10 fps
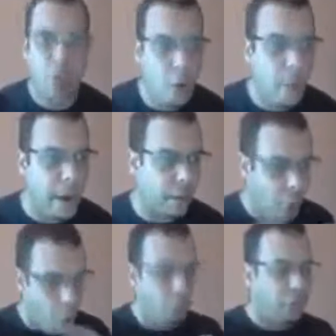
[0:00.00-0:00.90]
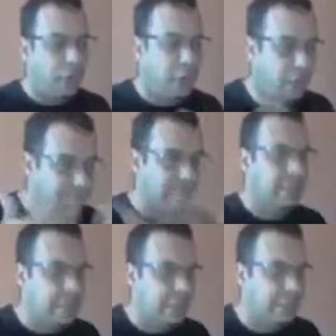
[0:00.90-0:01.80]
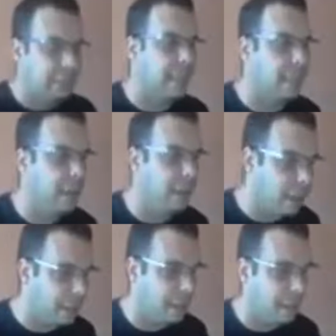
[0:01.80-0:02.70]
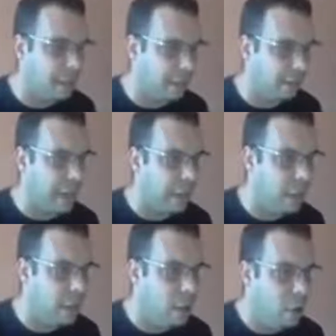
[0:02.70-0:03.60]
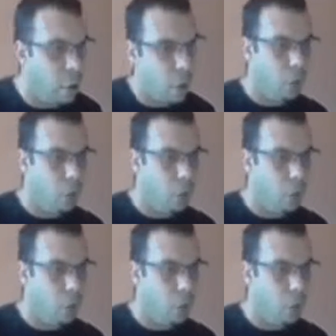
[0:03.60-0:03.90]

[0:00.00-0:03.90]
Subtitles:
doesn't know better goes here and see this email, and he's like,